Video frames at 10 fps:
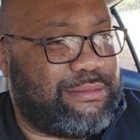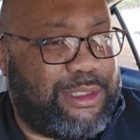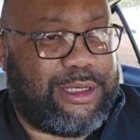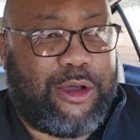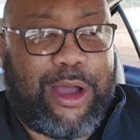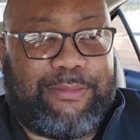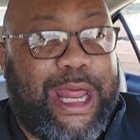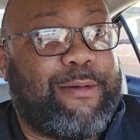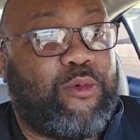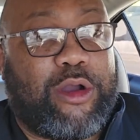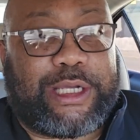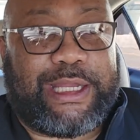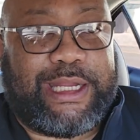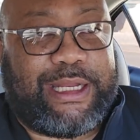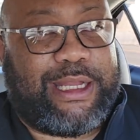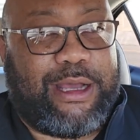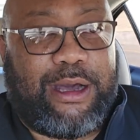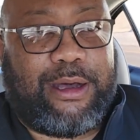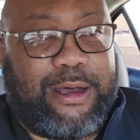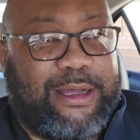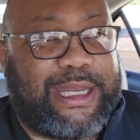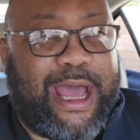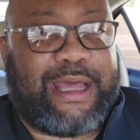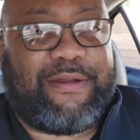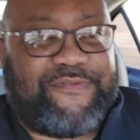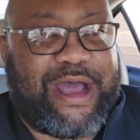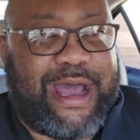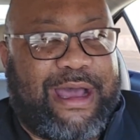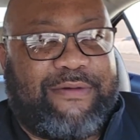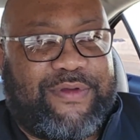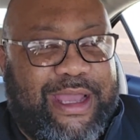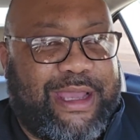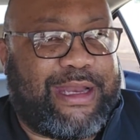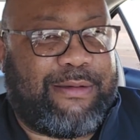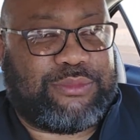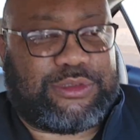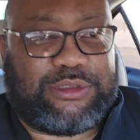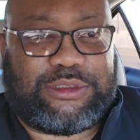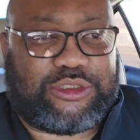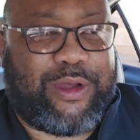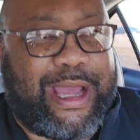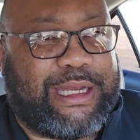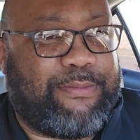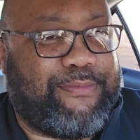you know, I'm not working it a 9 to 5, and I'm trying to